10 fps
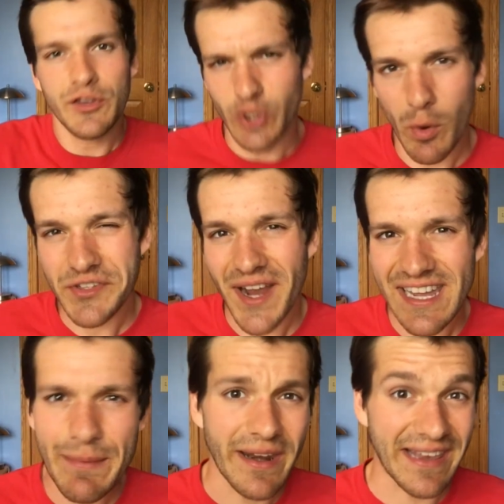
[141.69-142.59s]
So we're talking
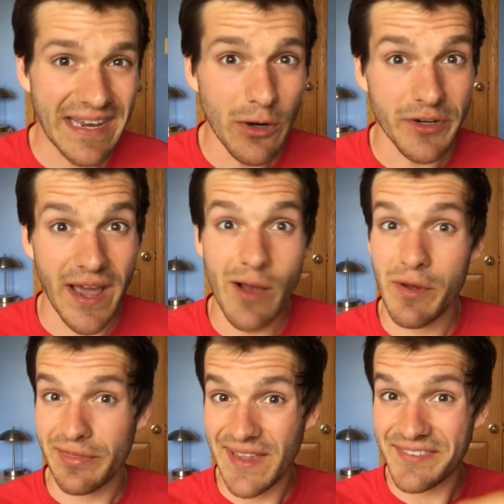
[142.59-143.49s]
about a keto diet
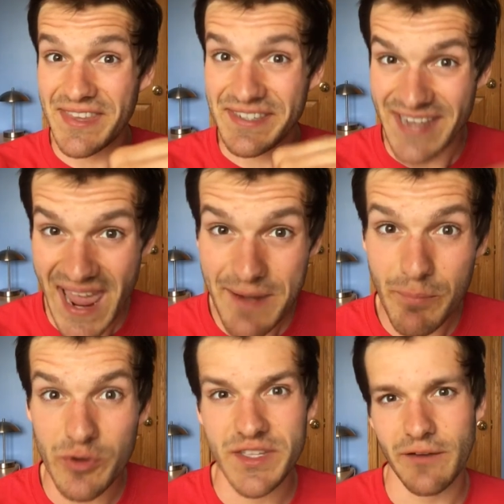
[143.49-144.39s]
with less than
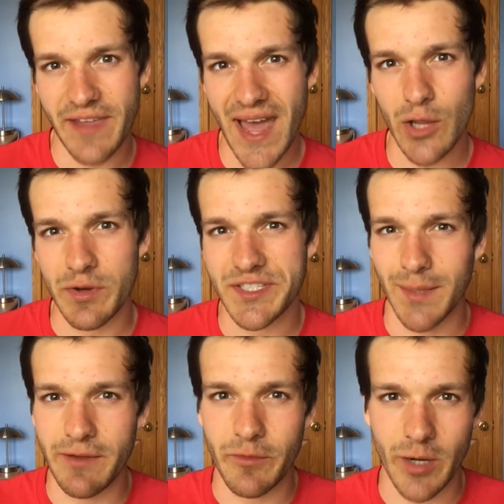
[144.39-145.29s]
10% of calories
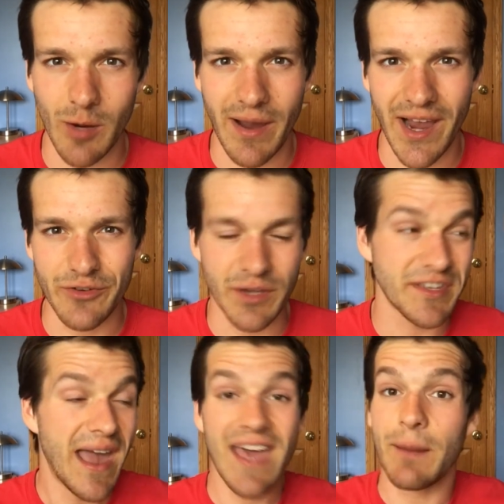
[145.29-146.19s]
coming from carbohydrates,
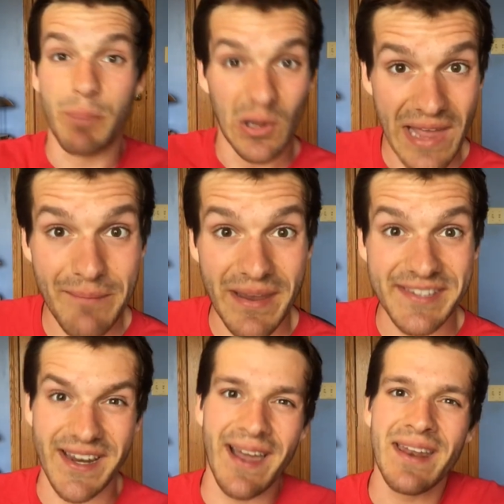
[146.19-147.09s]
and a plant-based
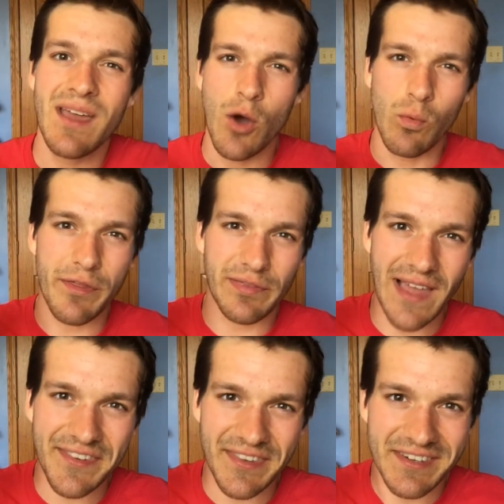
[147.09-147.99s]
diet with
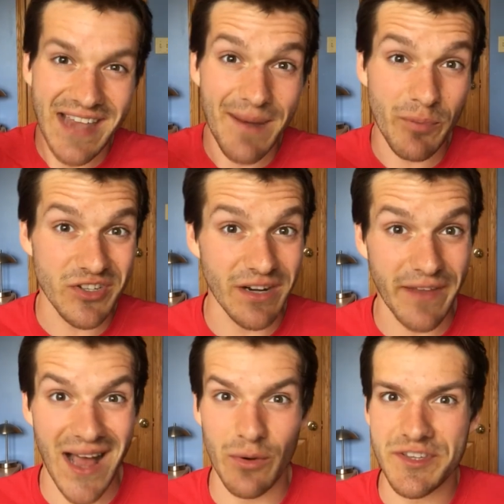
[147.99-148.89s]
less than 10% of
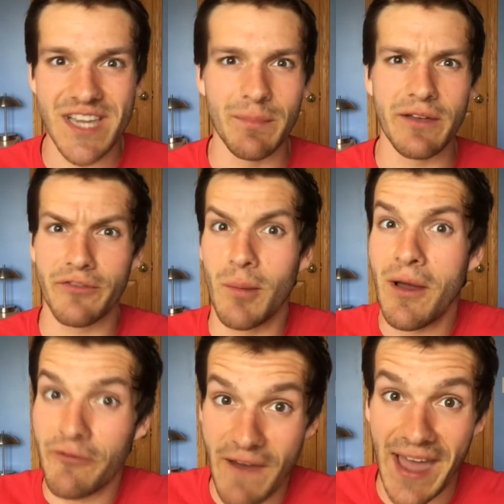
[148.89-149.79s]
calories coming from
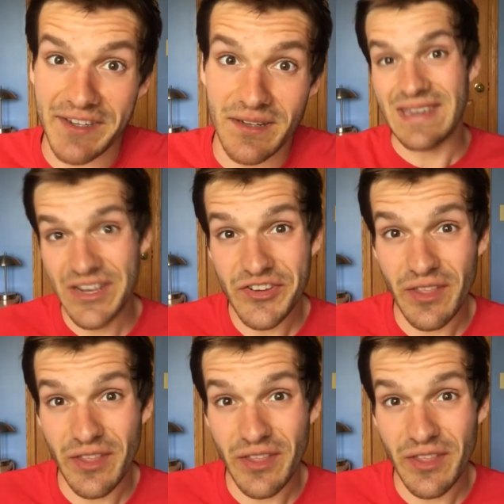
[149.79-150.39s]
fat. Each of the